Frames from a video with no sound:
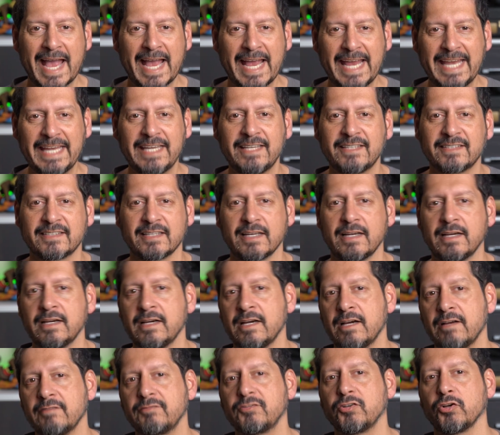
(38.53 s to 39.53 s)
E K S A
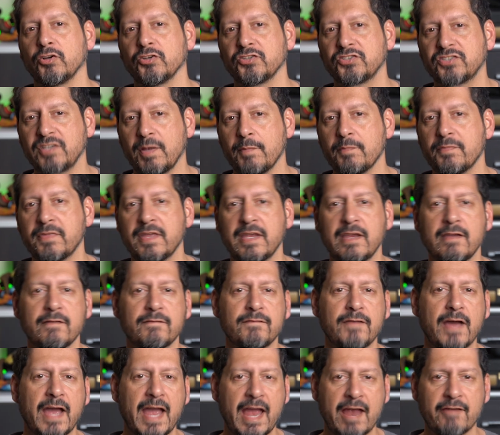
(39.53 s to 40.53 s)
have got something
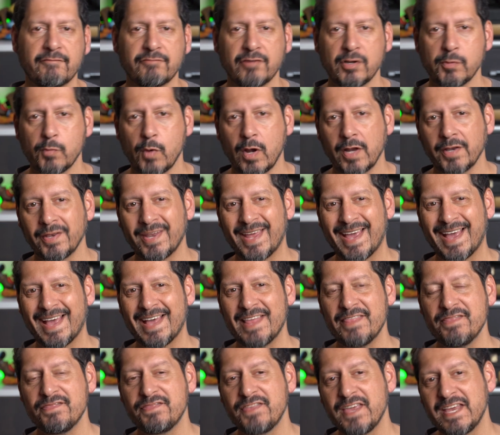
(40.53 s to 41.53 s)
for everyone,
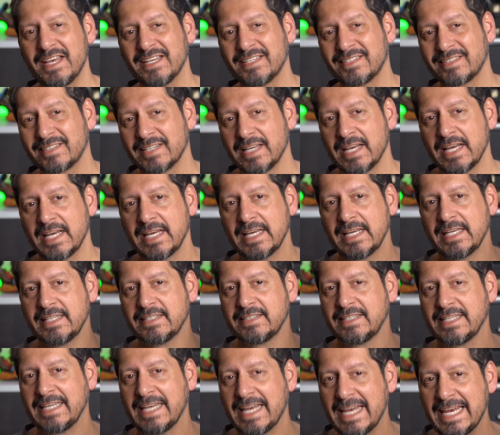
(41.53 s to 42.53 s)
and this
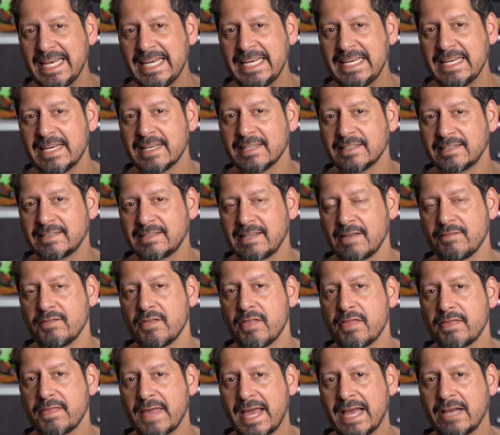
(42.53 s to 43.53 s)
is the E seven
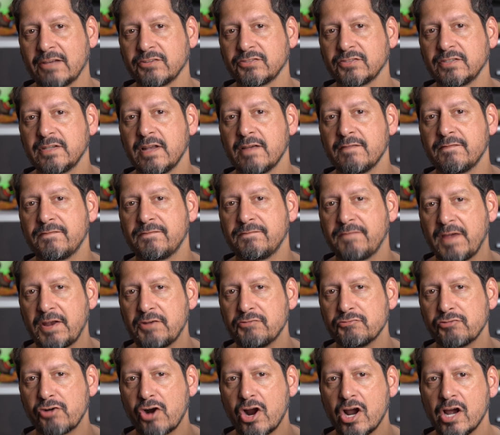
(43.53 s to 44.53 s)
thousand
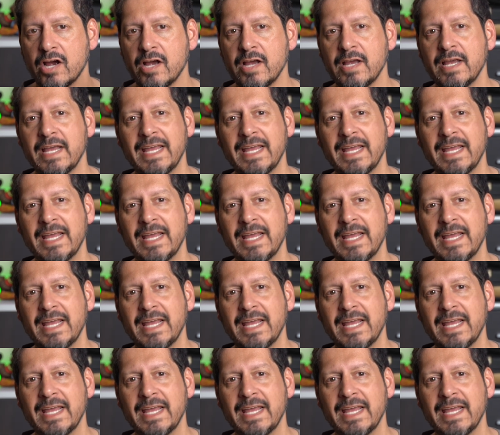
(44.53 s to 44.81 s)
Fenrir.